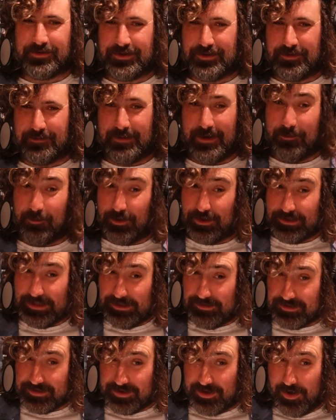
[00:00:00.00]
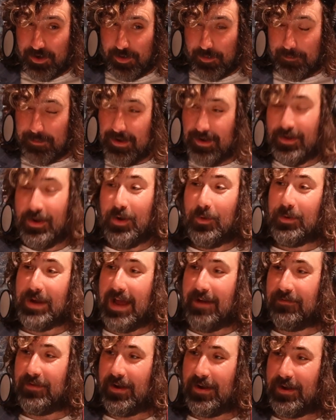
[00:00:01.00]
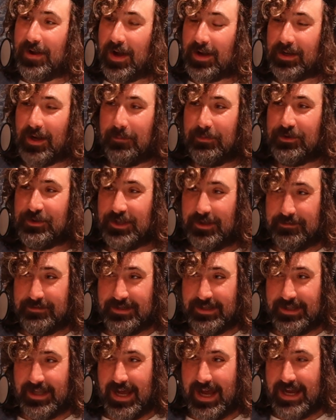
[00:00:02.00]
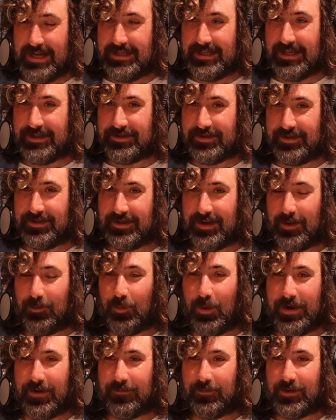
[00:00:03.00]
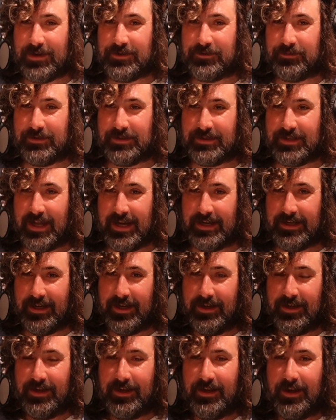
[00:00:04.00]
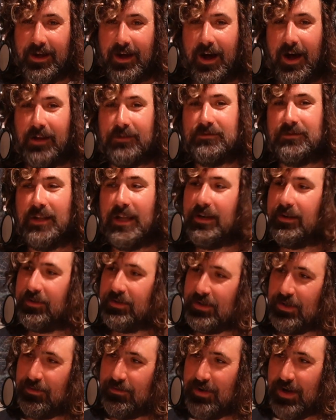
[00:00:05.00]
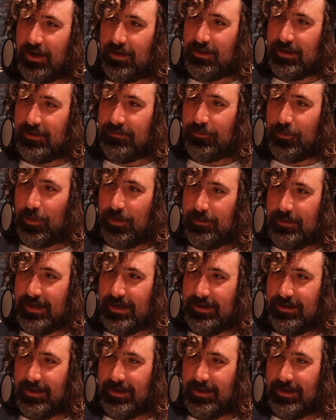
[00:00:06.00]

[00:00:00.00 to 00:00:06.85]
my workouts at home. We have a couple gyms in the high desert, one of which was like a little too gnarly for me.